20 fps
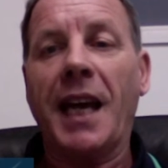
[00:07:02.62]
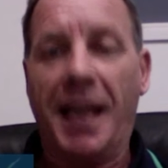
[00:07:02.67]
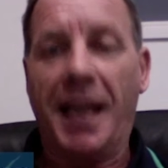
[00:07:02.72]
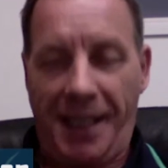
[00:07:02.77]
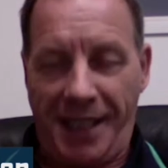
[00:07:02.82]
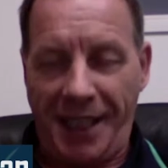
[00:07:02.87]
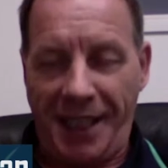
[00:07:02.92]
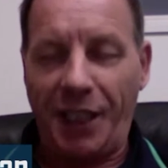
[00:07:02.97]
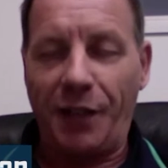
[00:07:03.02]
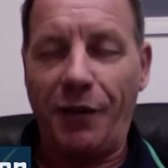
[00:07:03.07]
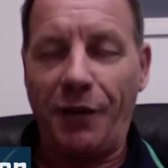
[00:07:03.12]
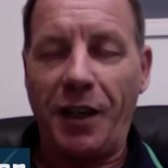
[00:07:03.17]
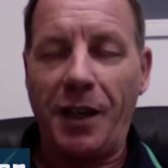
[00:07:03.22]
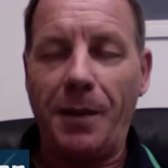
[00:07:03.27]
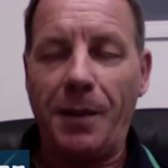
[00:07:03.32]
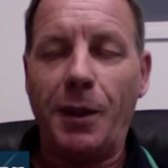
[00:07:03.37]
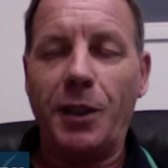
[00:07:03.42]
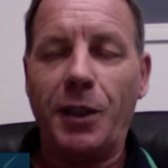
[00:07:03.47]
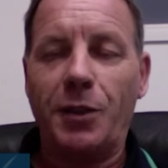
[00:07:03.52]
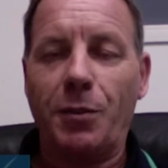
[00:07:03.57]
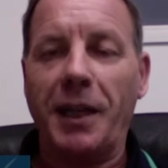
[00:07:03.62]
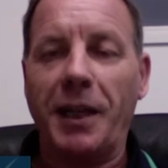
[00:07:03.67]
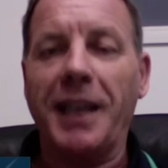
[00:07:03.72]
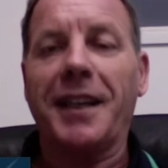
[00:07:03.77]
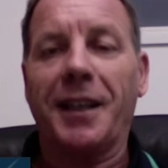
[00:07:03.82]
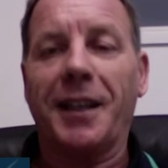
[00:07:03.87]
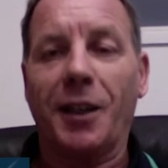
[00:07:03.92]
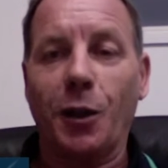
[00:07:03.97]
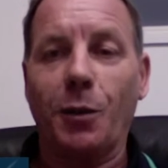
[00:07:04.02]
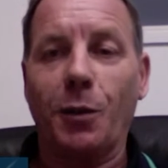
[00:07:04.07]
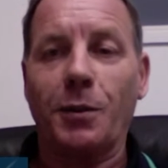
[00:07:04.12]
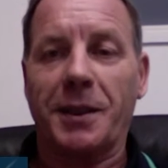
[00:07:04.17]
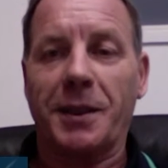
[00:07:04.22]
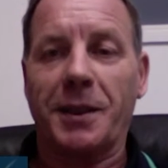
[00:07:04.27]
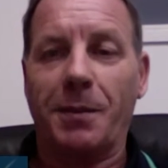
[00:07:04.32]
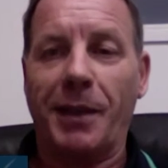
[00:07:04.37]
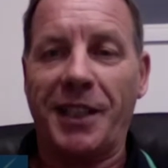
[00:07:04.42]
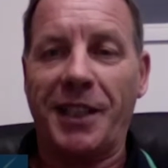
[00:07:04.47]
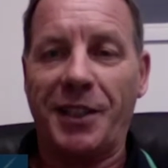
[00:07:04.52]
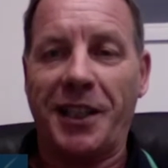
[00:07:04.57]
Thank you very much, Wayne. Always a
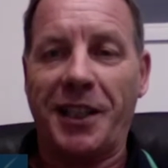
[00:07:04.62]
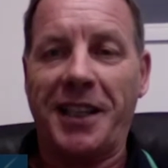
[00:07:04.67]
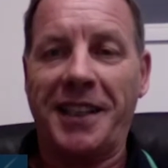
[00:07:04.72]
pleasure.